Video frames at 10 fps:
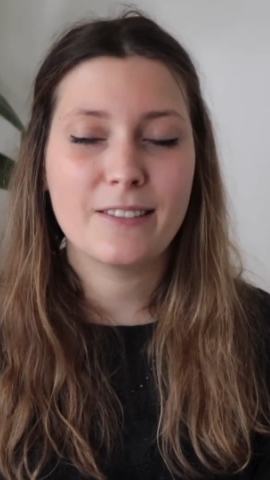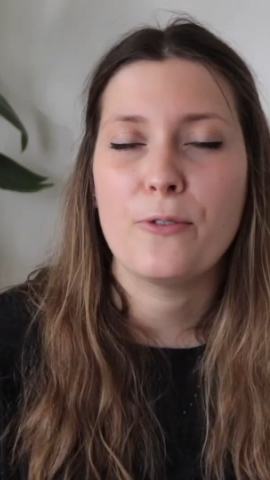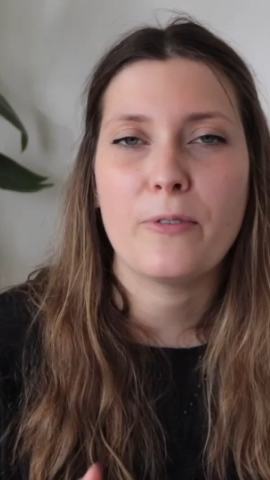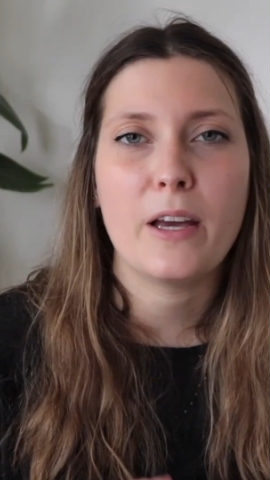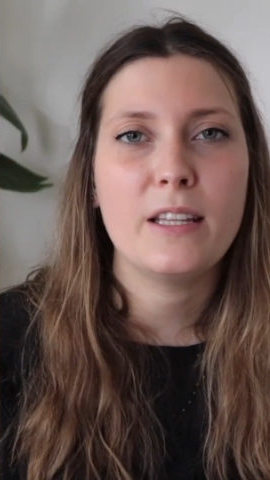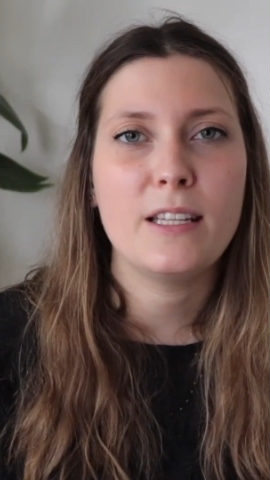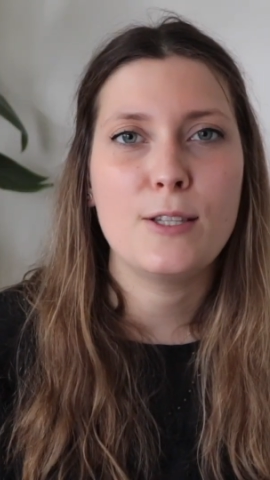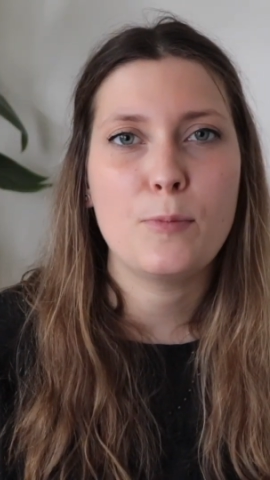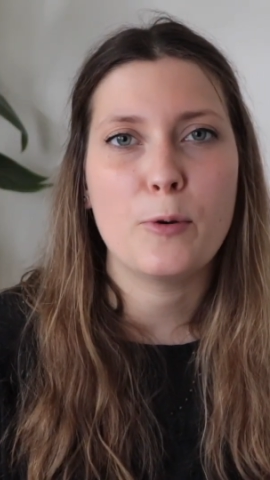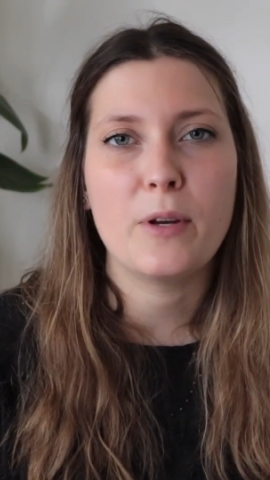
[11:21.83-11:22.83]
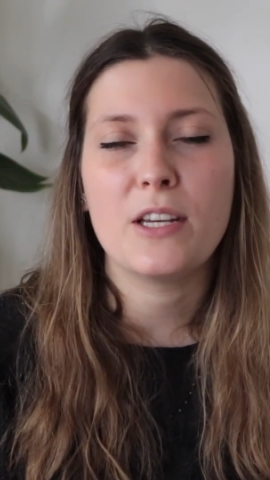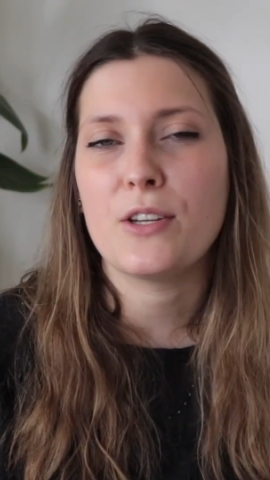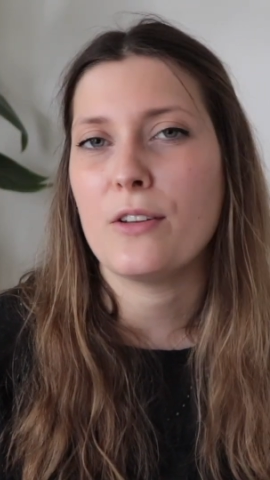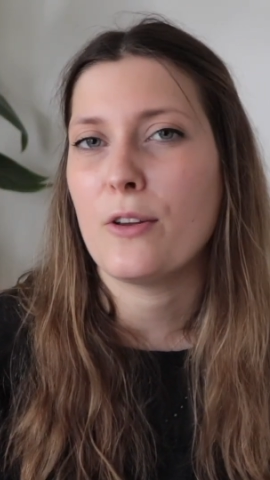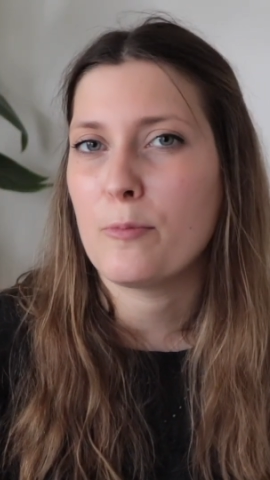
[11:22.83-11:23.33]
You find
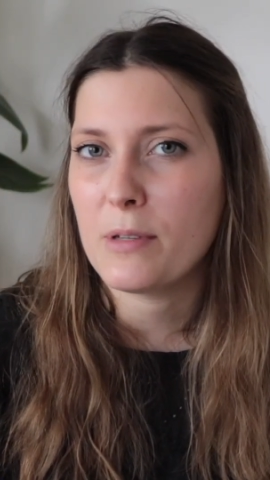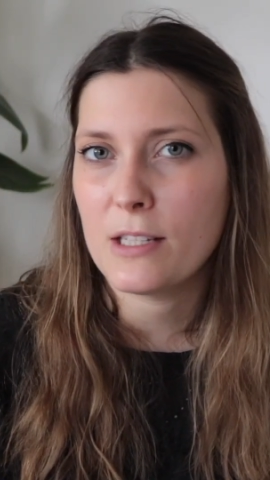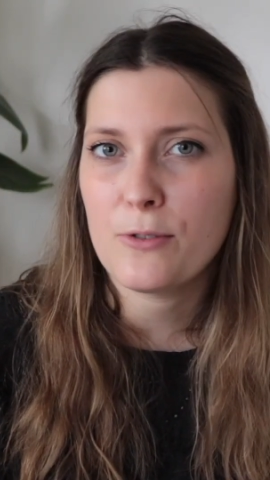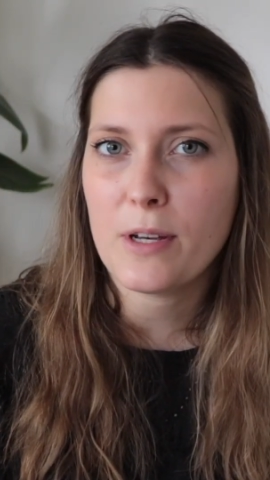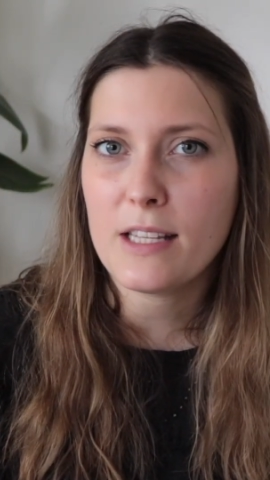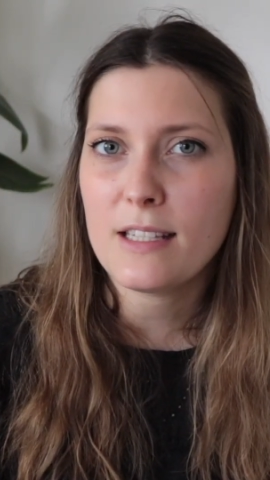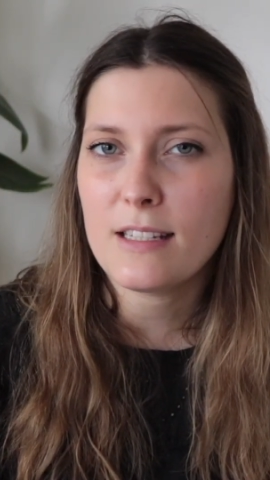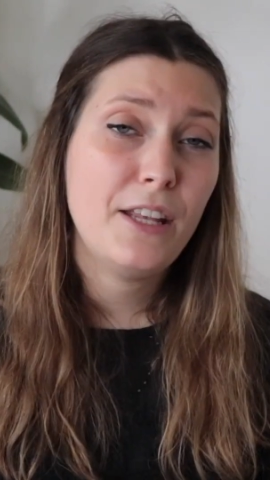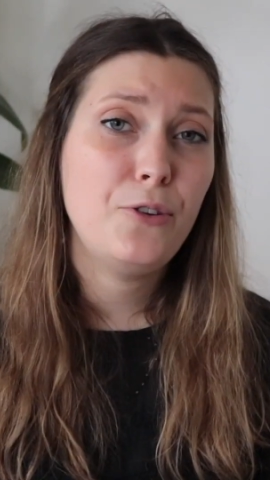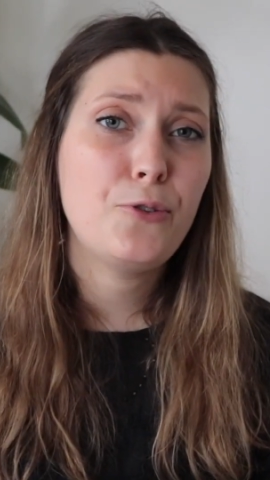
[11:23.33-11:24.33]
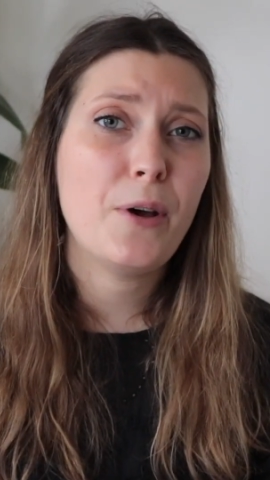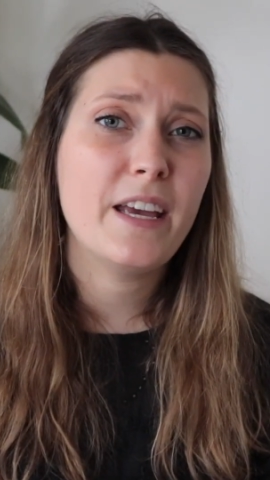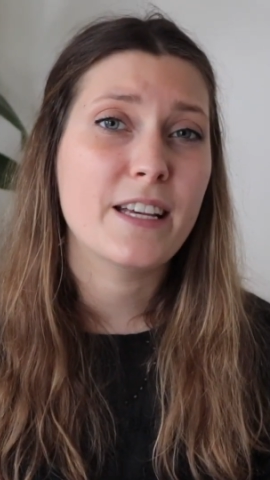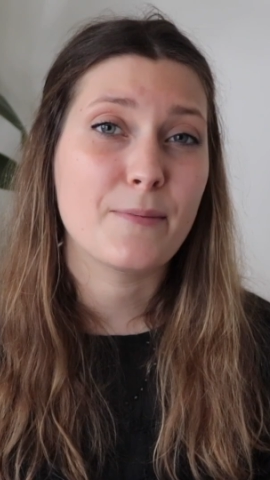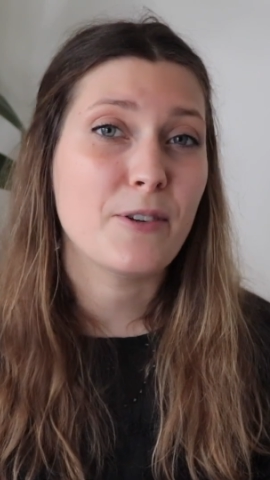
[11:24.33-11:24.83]
inspiration on Pinterest and you
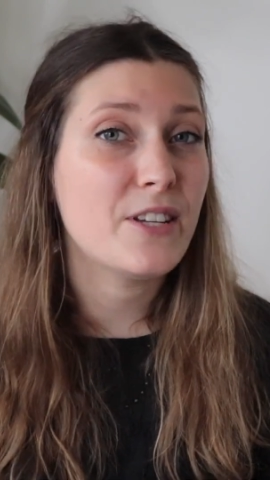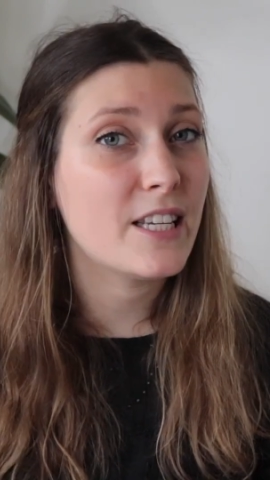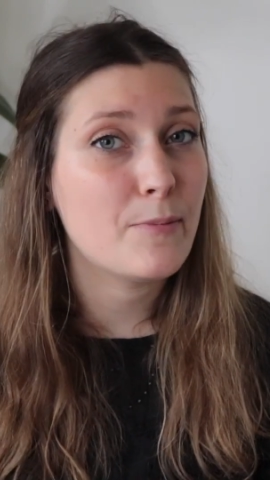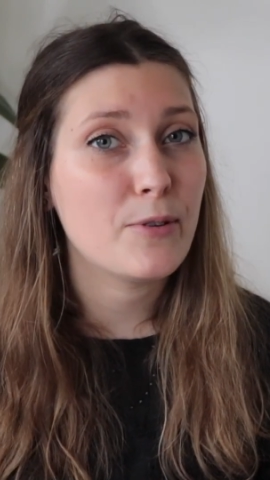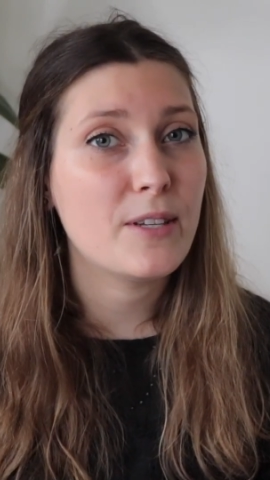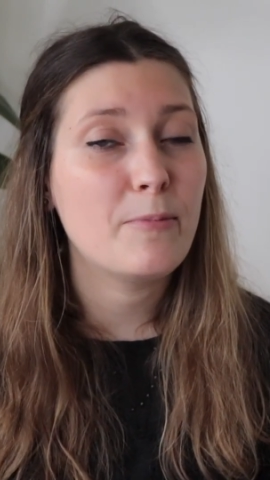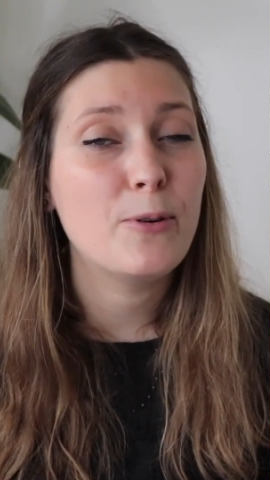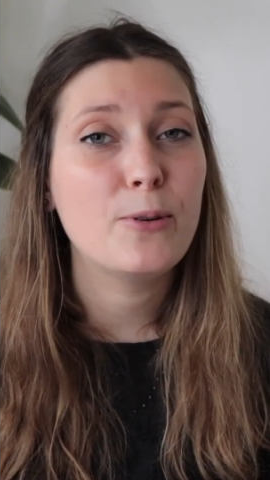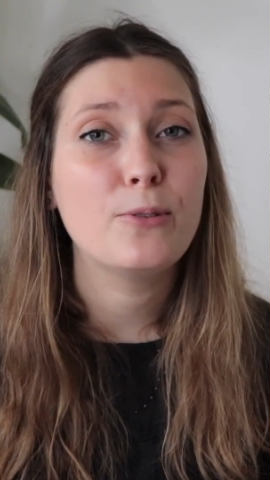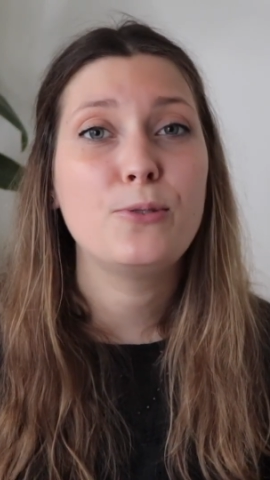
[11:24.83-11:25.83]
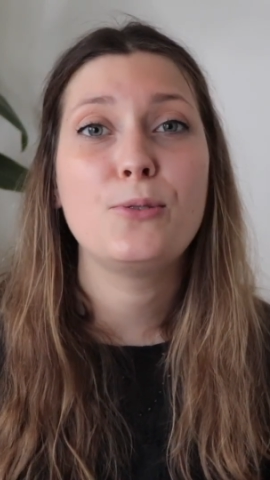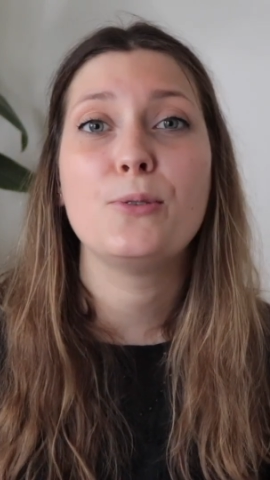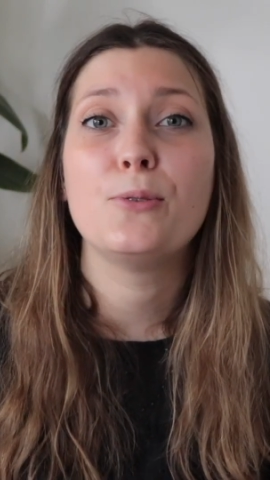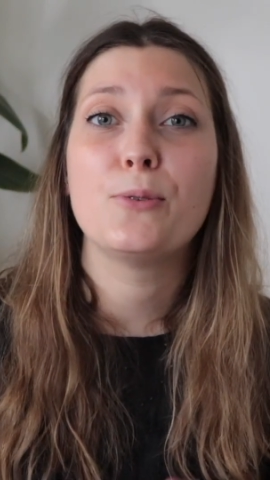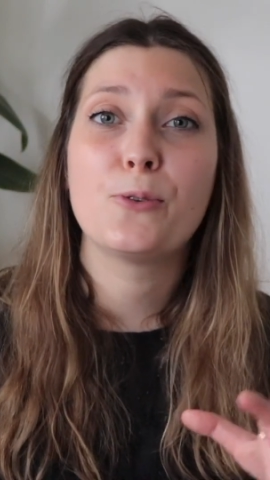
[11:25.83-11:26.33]
try as much as possible
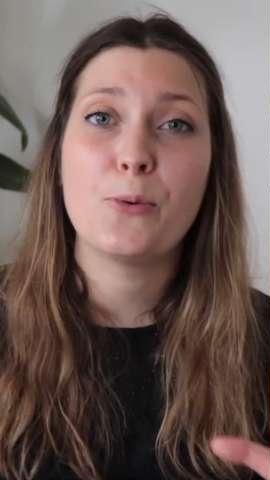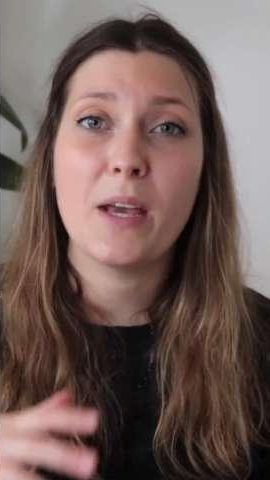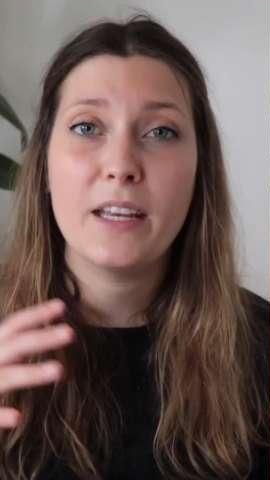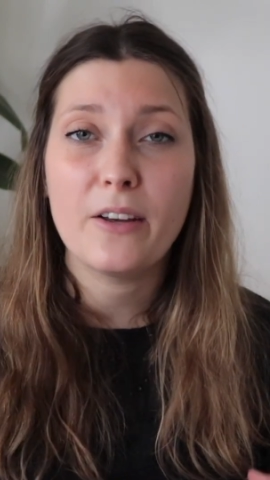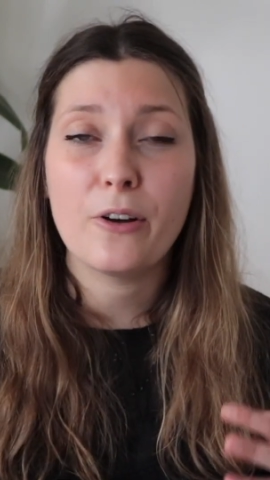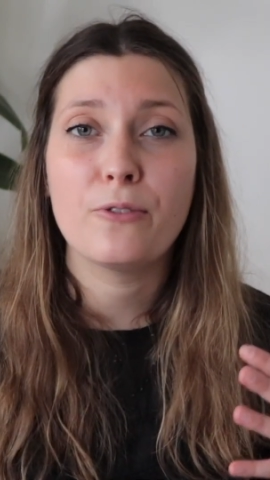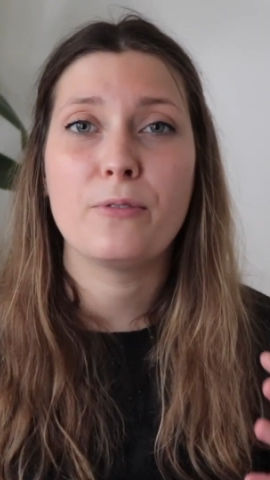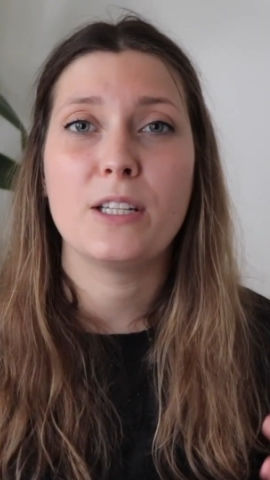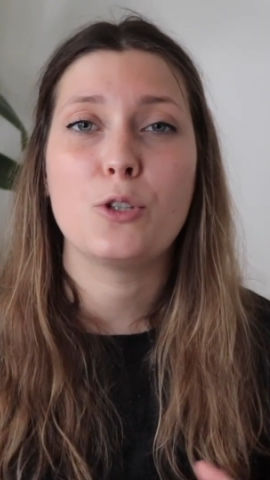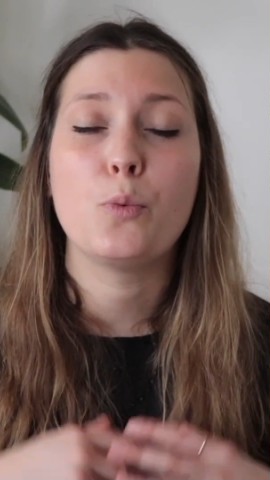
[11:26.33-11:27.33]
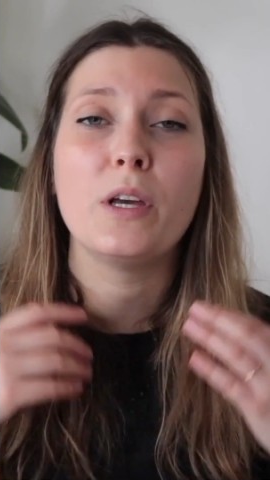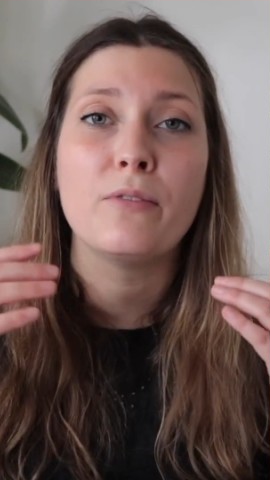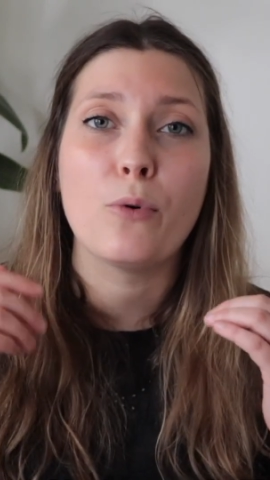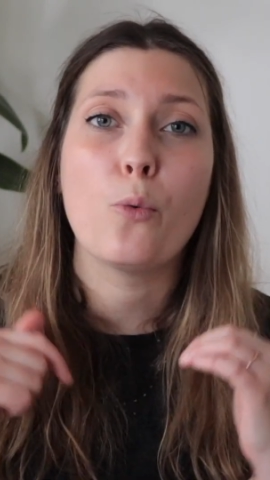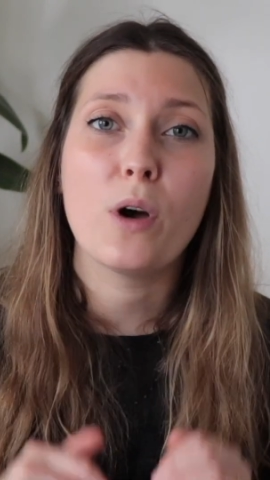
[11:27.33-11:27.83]
to create outfits
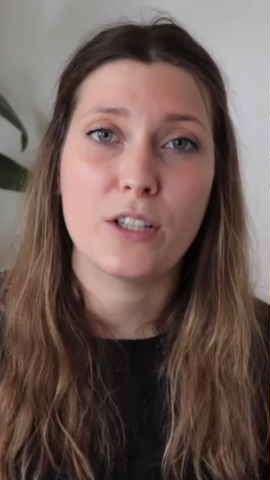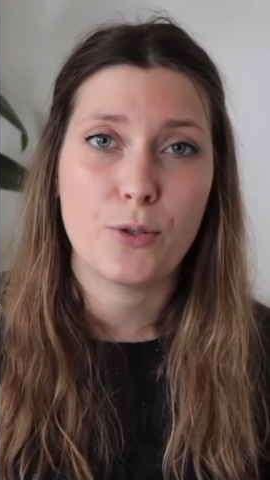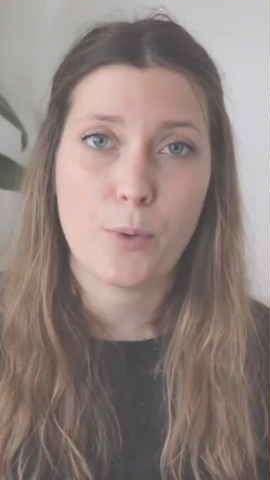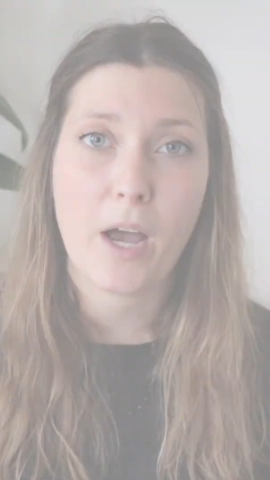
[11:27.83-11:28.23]
with what you